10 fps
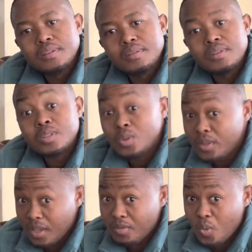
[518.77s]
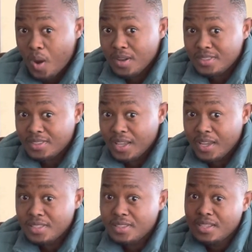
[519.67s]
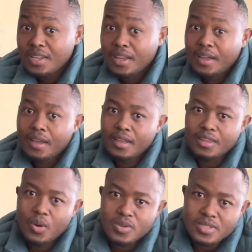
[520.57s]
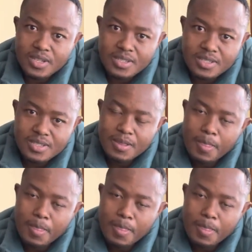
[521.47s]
because not everyone stayed at the hostels,